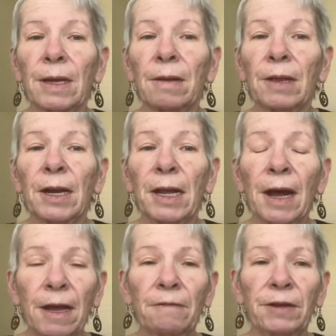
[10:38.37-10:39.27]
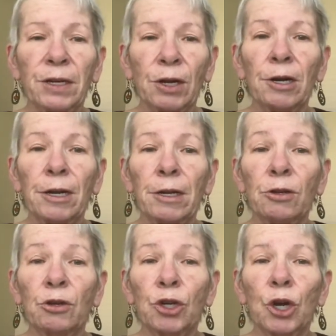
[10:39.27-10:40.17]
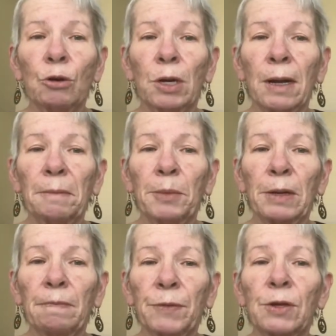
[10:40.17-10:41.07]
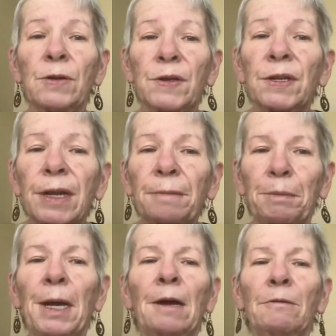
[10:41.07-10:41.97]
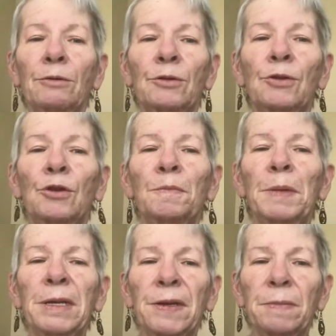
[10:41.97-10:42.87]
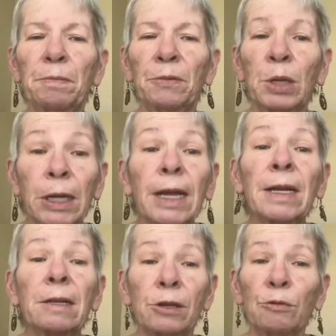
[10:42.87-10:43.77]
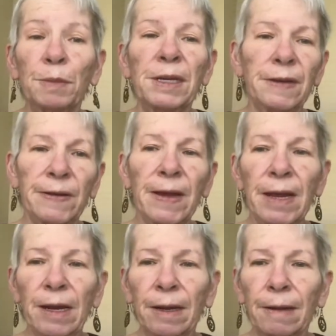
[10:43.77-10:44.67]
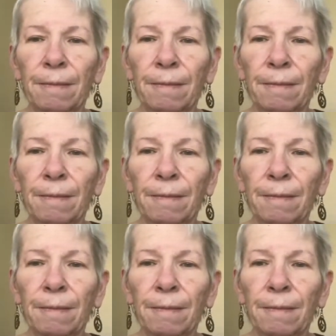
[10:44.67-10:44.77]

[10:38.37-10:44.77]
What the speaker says: that I have started to show up, to step out, to be willing to be seen.